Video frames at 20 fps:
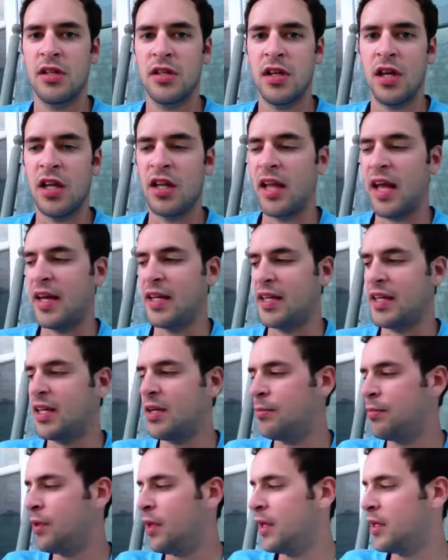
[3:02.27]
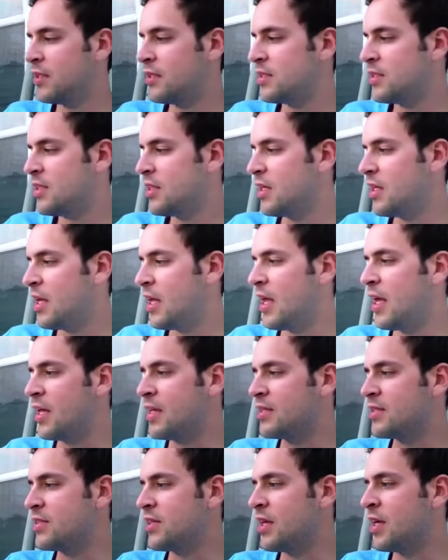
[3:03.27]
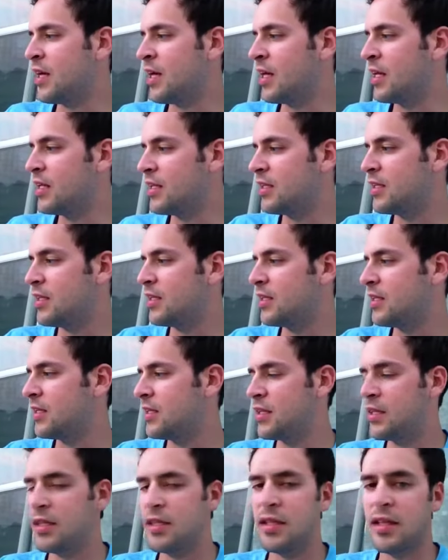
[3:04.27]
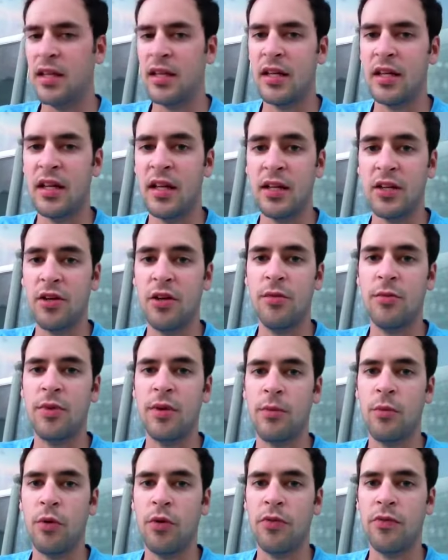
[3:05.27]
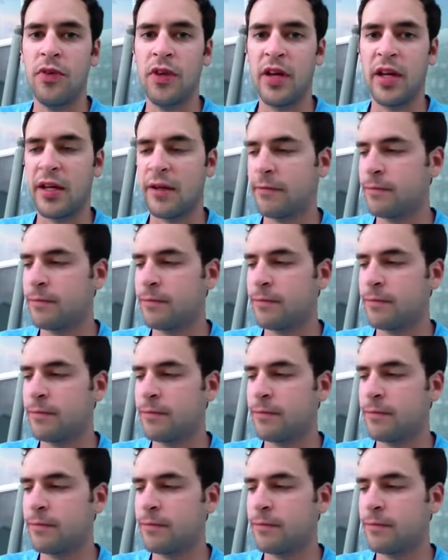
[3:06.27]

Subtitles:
Latakia blend, and it couldn't be more fitting.